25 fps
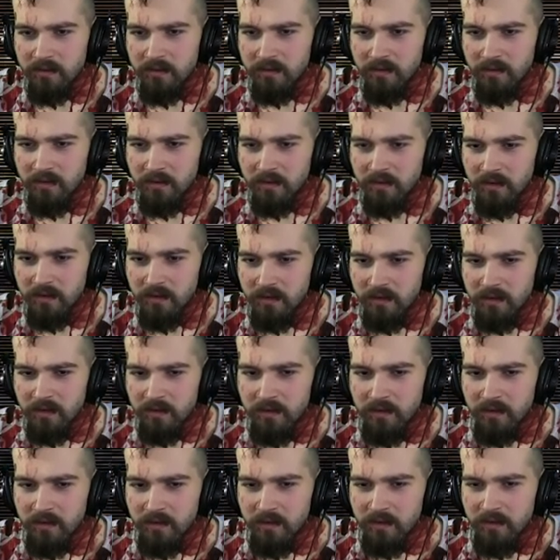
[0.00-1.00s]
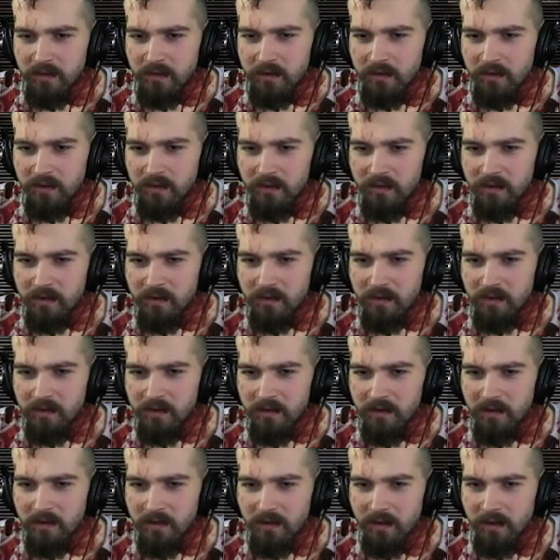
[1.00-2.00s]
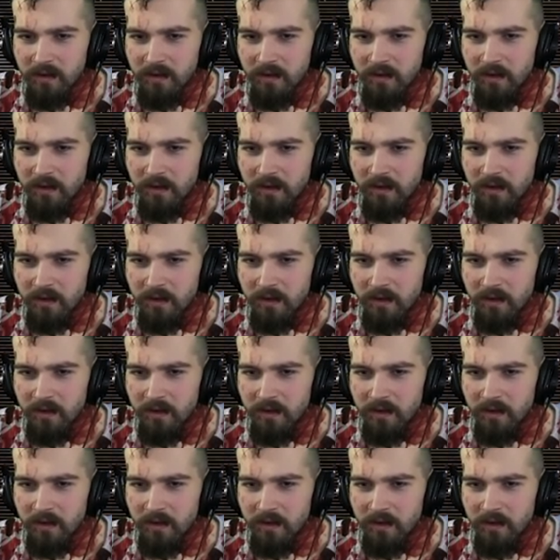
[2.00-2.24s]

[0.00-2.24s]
Nobody speaks.